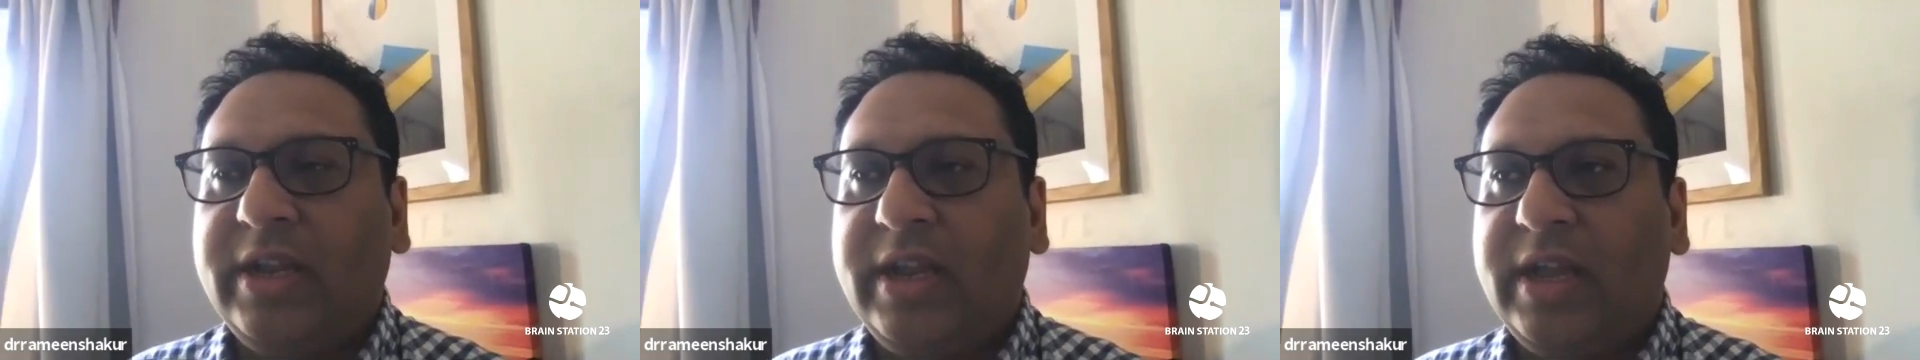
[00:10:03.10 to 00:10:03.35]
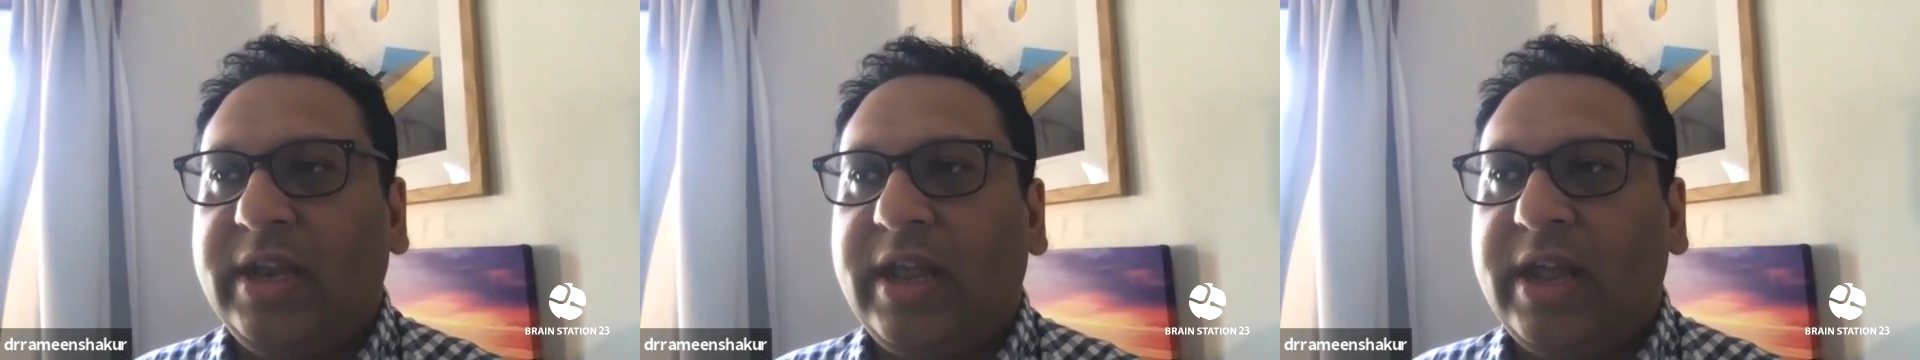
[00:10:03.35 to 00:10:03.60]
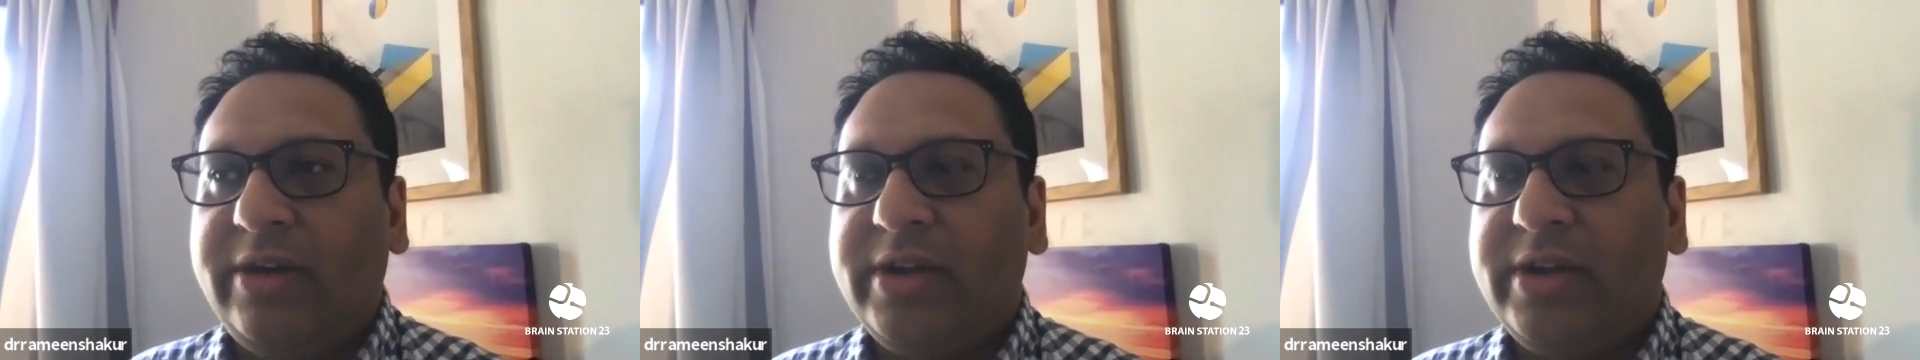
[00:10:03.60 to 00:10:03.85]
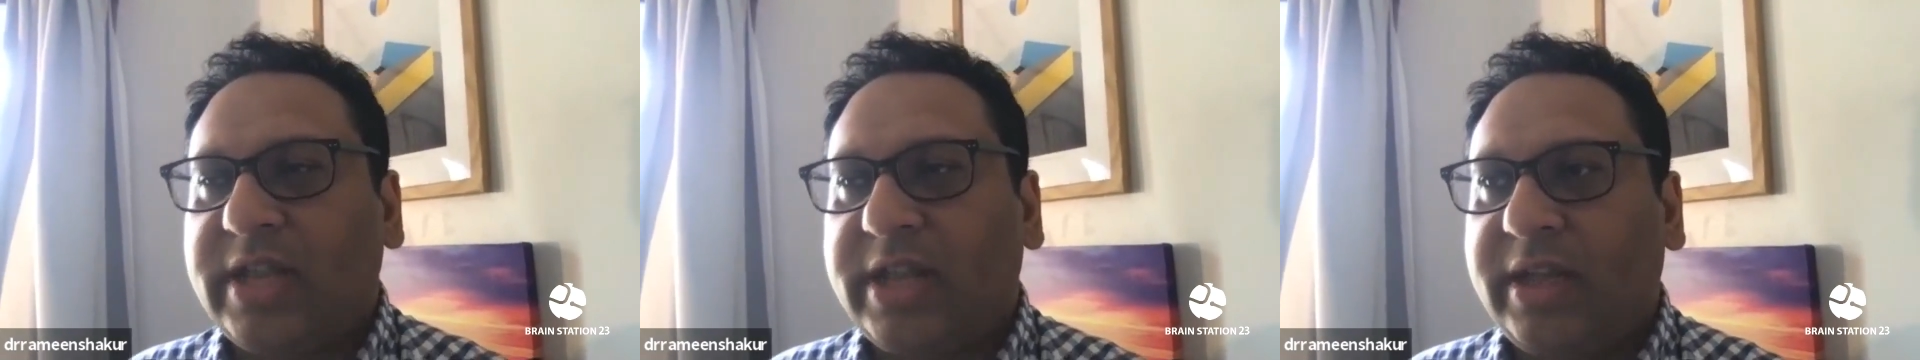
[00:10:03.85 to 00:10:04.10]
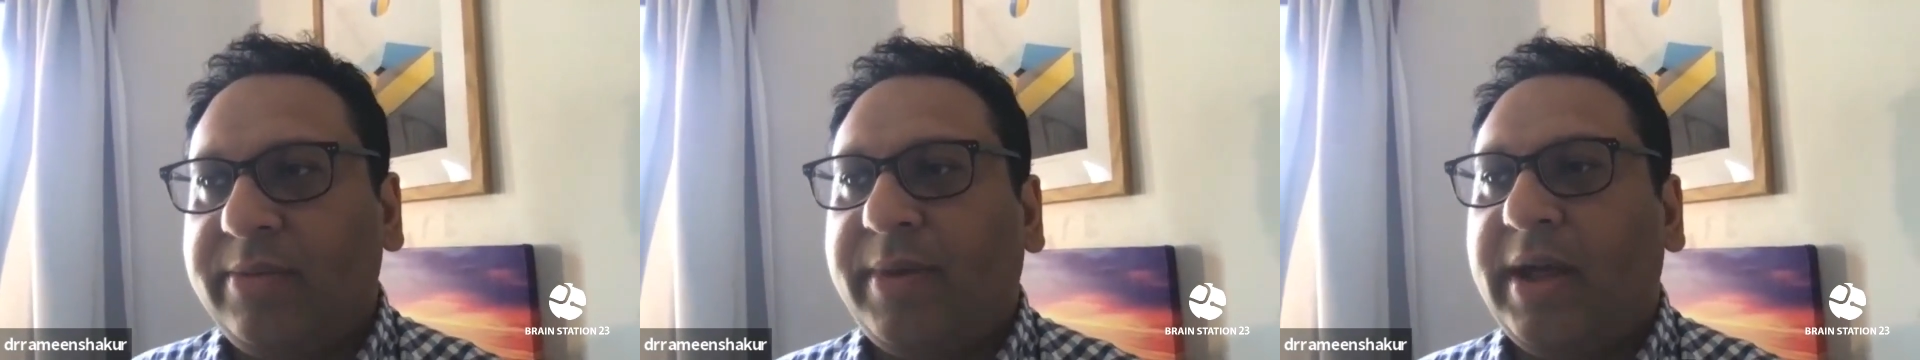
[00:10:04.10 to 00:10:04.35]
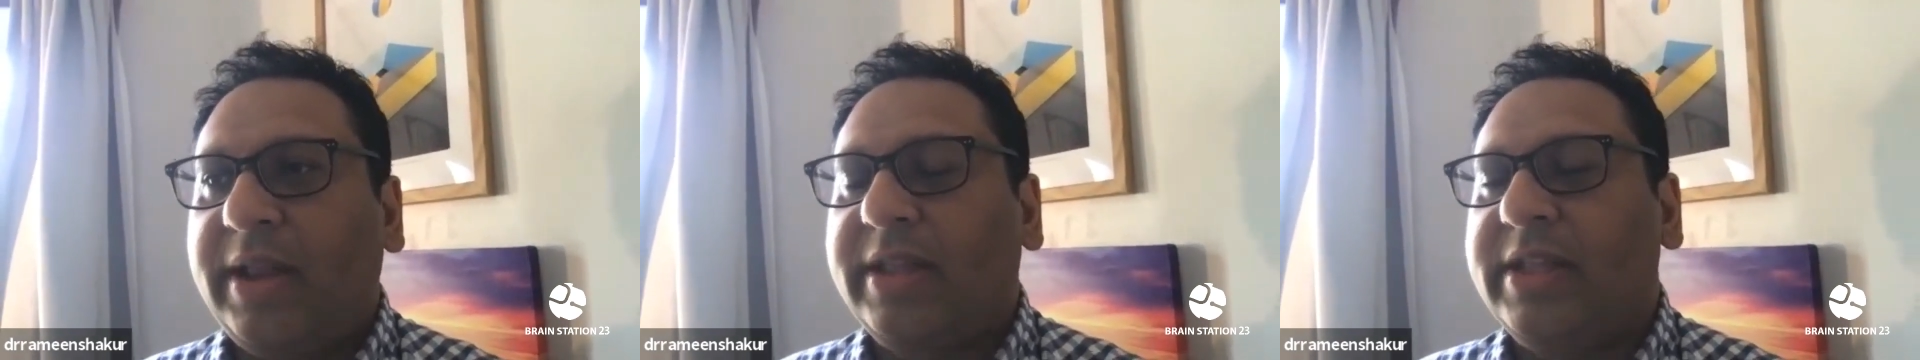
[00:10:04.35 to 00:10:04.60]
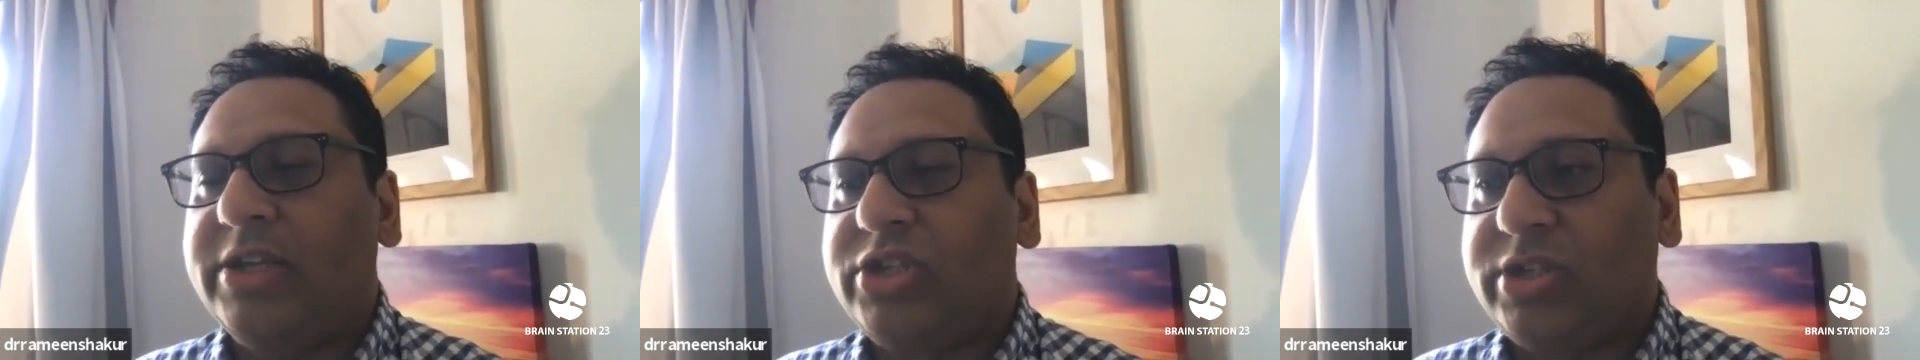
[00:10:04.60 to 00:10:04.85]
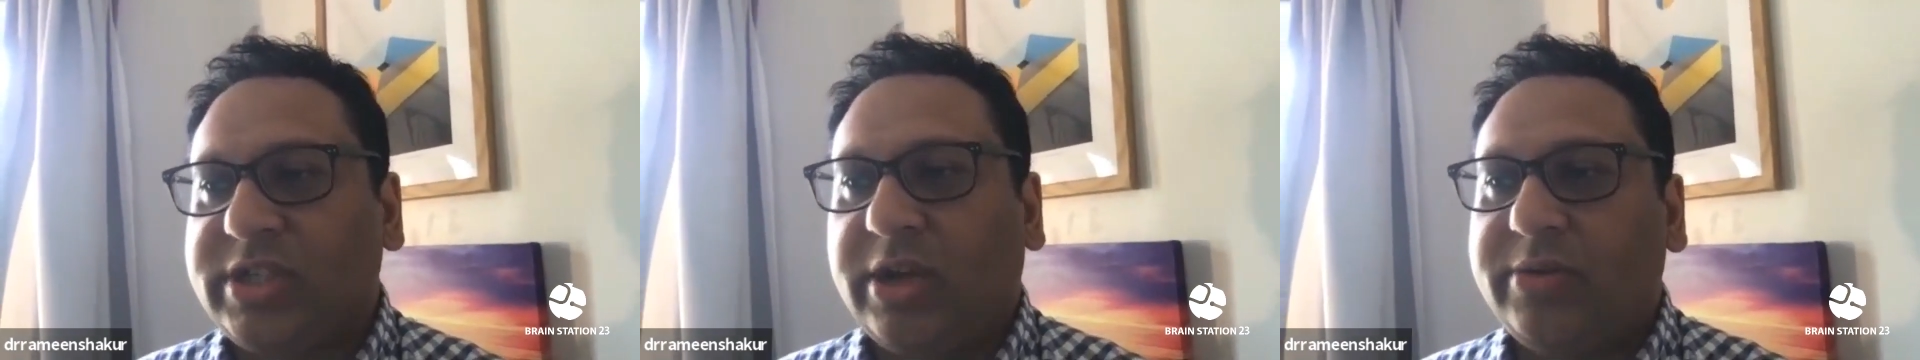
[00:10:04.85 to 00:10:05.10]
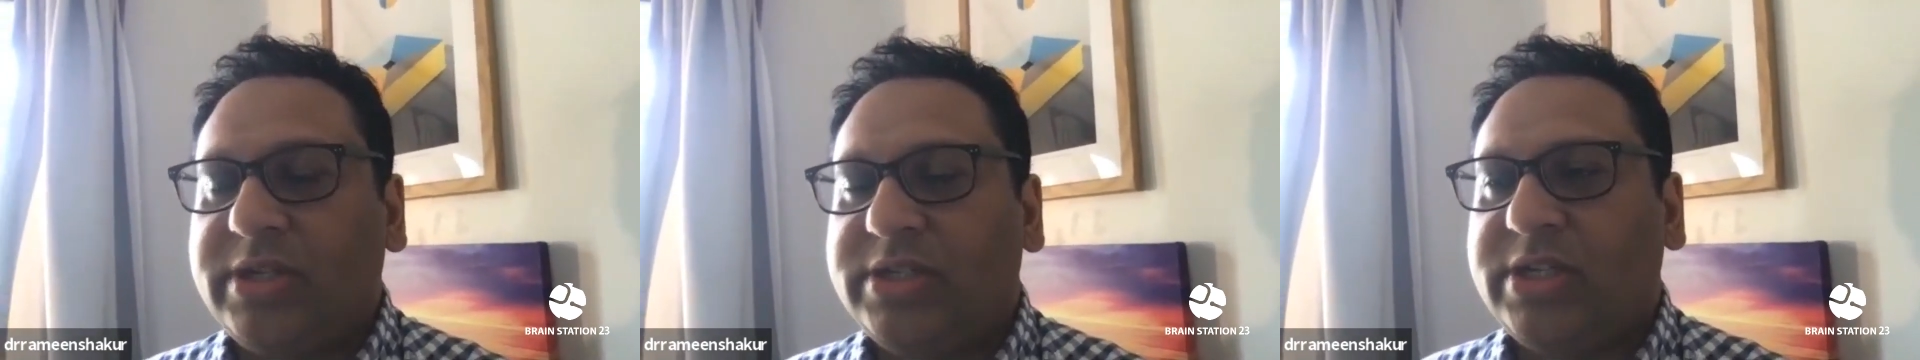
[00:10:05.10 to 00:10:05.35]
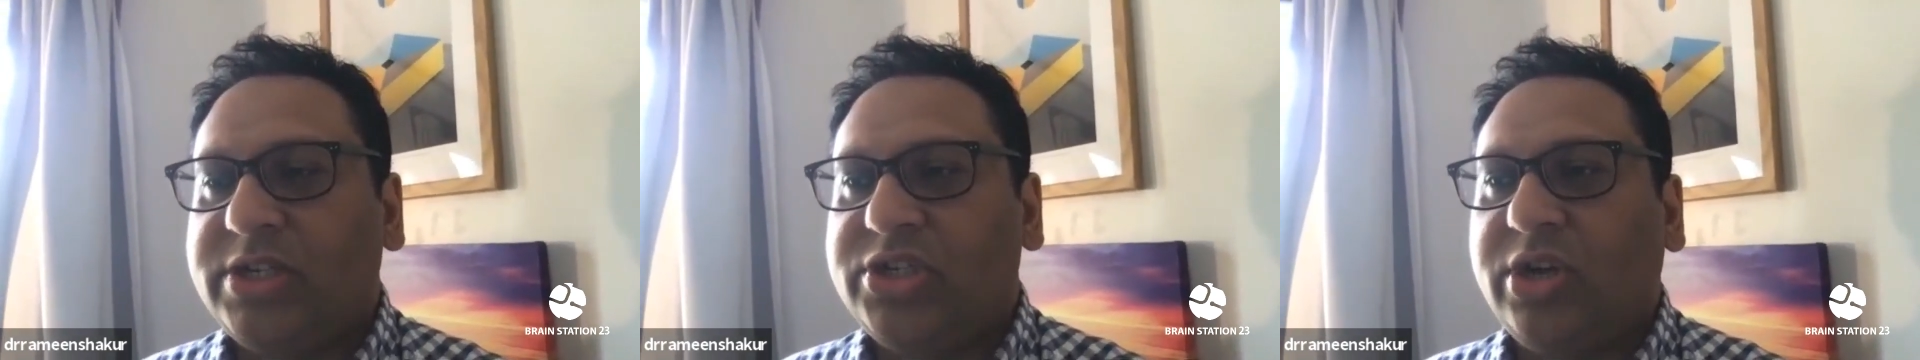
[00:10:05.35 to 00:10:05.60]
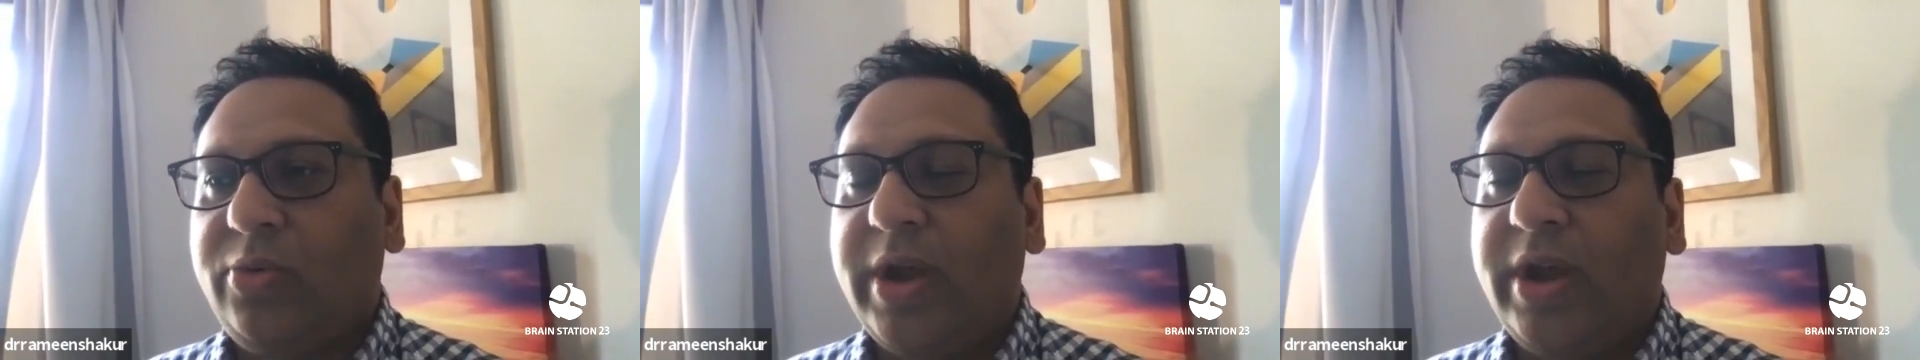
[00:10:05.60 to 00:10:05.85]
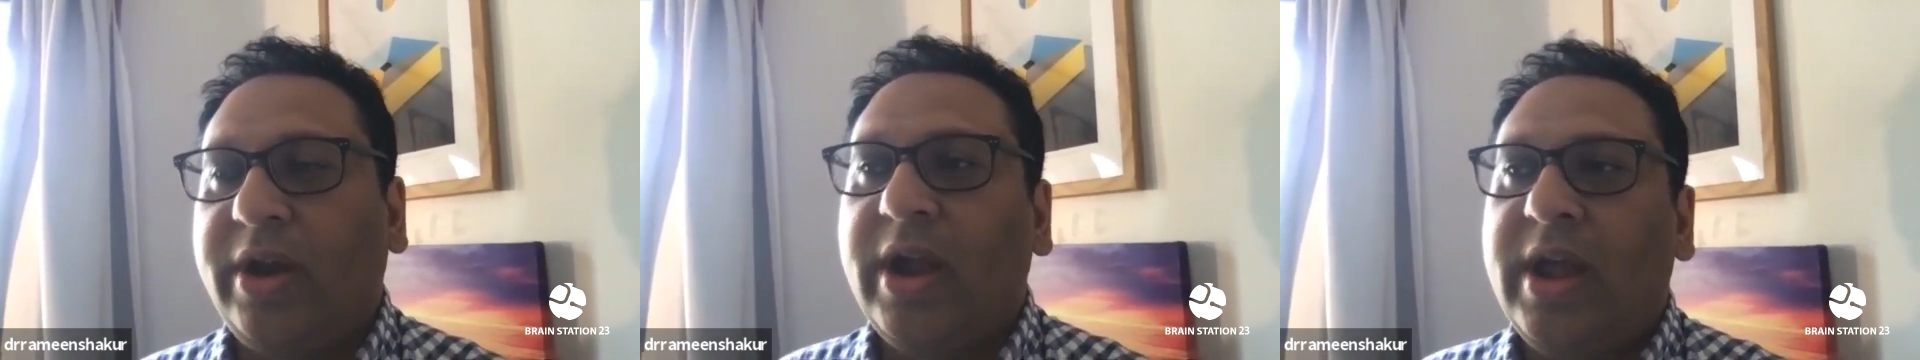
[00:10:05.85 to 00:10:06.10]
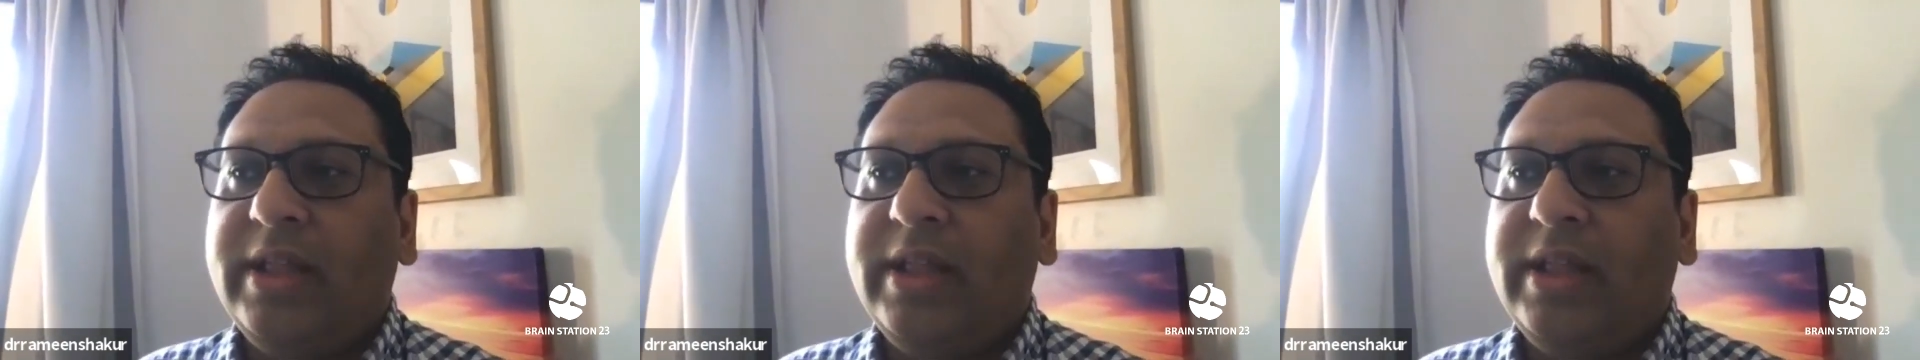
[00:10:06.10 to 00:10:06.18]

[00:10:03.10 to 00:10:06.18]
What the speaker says: in areas like in Bangladesh and Southeast Asia, where